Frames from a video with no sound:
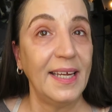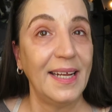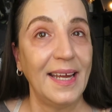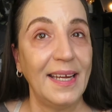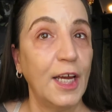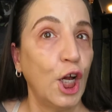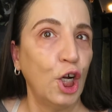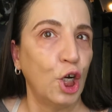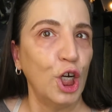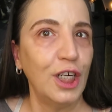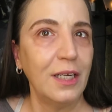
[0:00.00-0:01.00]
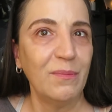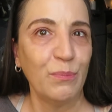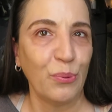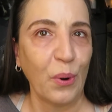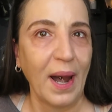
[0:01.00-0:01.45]
a good
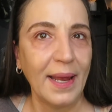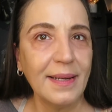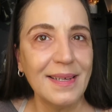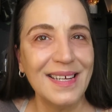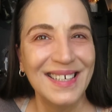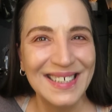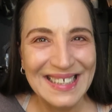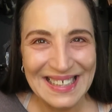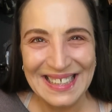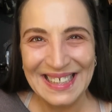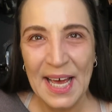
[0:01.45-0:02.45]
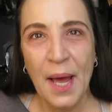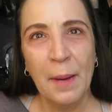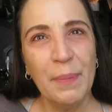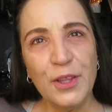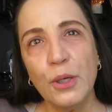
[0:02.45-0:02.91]
brand.
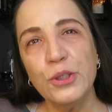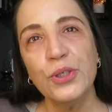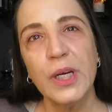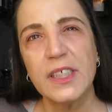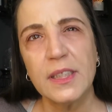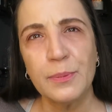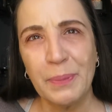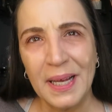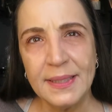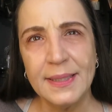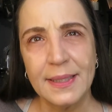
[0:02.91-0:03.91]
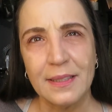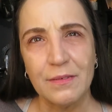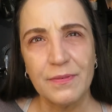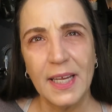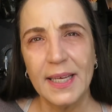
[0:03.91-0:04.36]
But those are
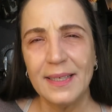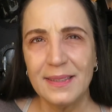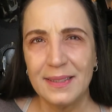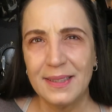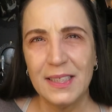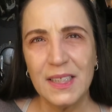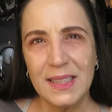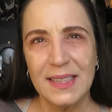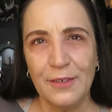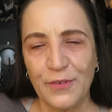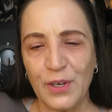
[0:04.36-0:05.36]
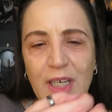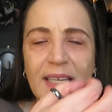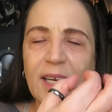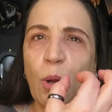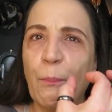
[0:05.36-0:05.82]
expensive. Like, seriously, for a
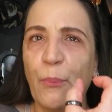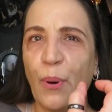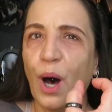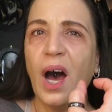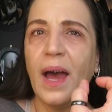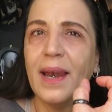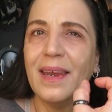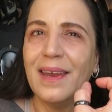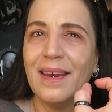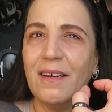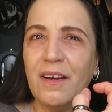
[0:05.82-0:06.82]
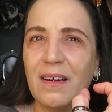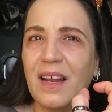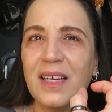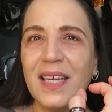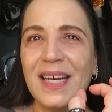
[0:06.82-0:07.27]
little pot, you're
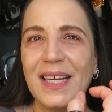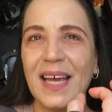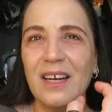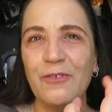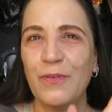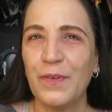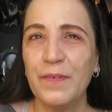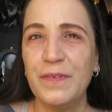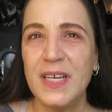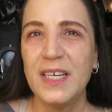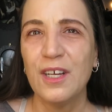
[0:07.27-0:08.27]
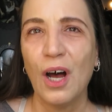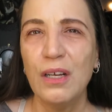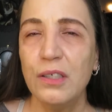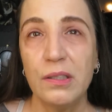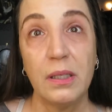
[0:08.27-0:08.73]
lucky to get it for
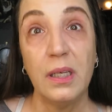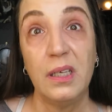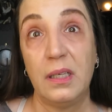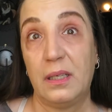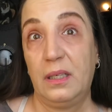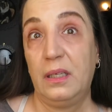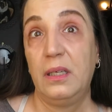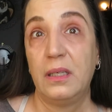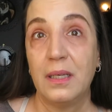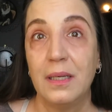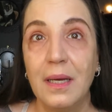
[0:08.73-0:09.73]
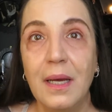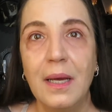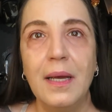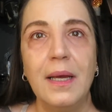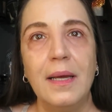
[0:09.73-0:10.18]
$15?
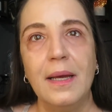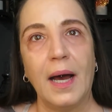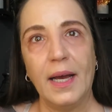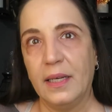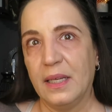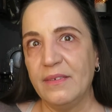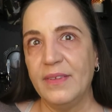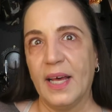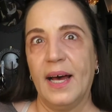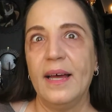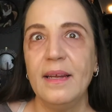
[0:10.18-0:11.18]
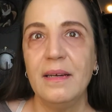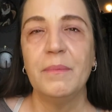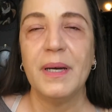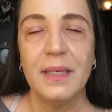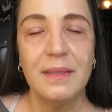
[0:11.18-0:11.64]
I'd love that,
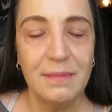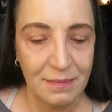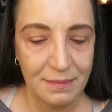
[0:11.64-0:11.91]
but